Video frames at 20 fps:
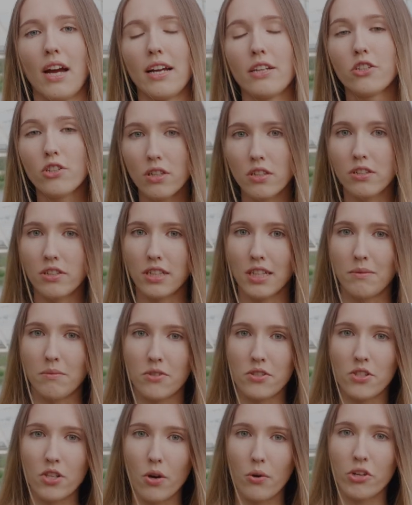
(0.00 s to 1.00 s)
I told him.
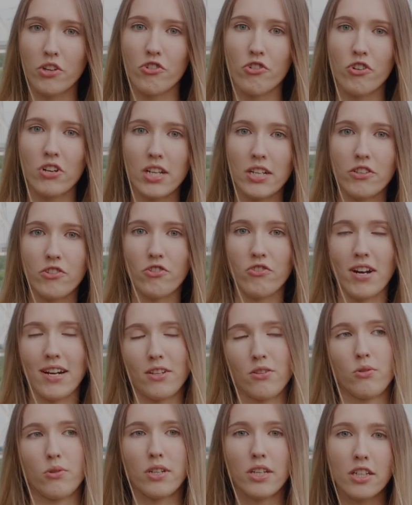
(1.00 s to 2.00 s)
So he really
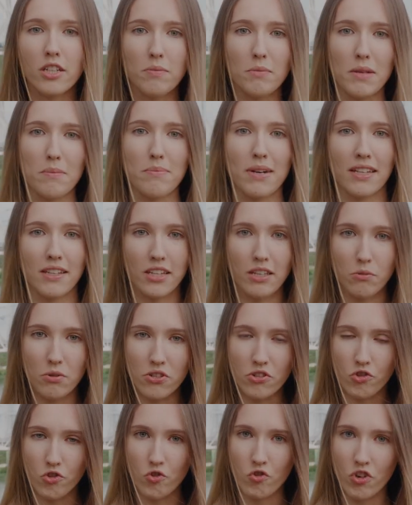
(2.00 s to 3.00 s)
tried to hit me, but he
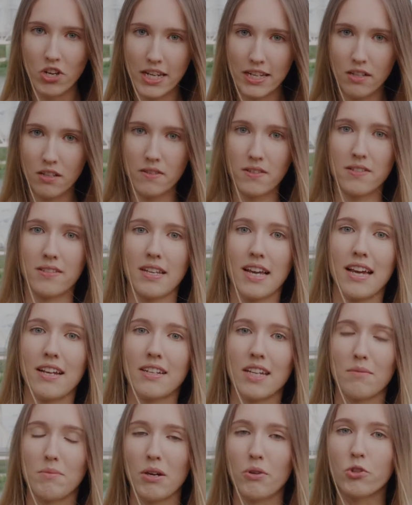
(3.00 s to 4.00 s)
was really concerned
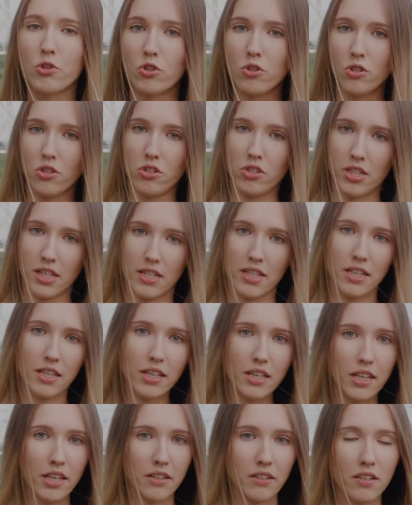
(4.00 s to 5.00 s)
about not getting
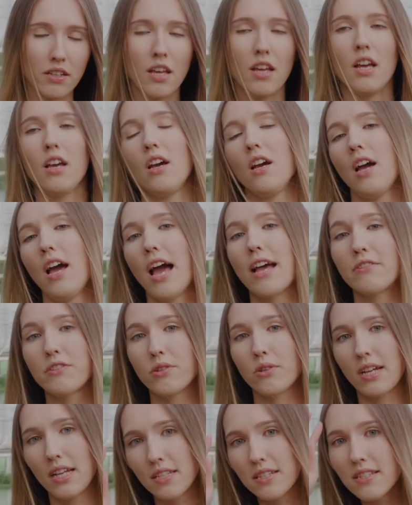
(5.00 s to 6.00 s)
hit, as
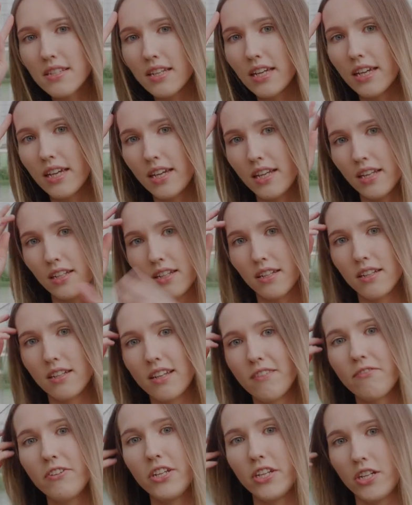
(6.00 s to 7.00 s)
you can see in
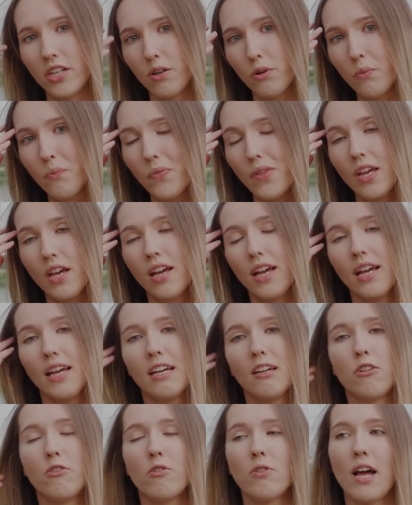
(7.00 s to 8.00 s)
the video.
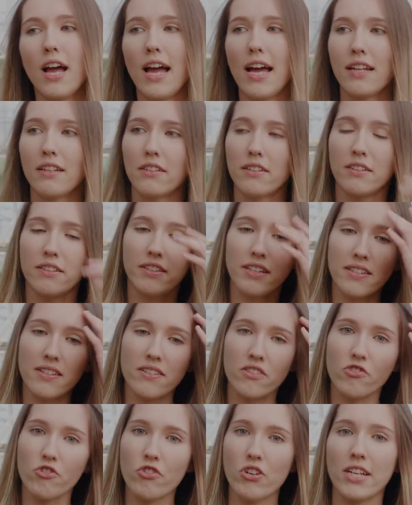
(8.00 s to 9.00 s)
And this
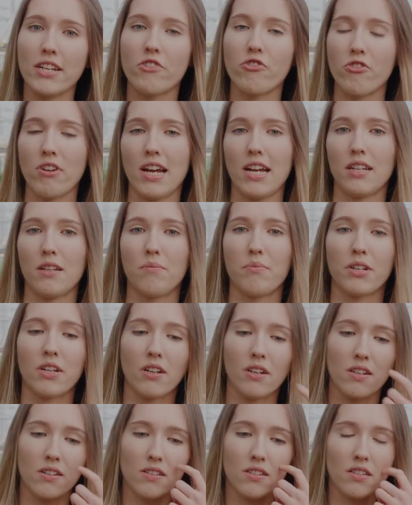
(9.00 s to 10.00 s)
is really great
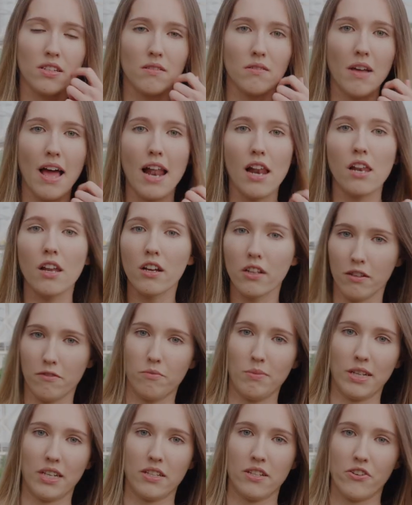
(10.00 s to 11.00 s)
because a lot of
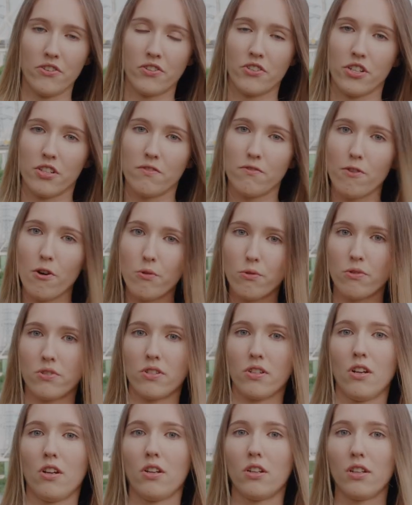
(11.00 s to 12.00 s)
beginners just focus
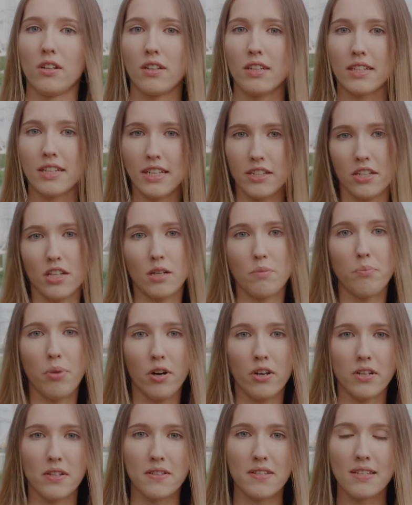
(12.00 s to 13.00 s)
on getting
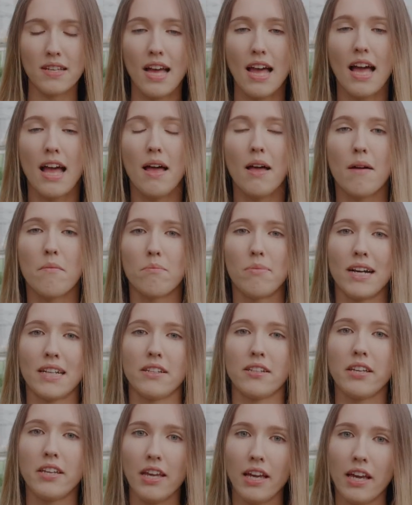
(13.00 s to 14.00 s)
points, but
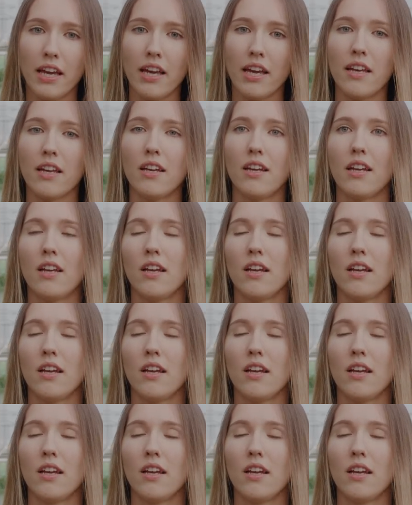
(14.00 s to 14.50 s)
he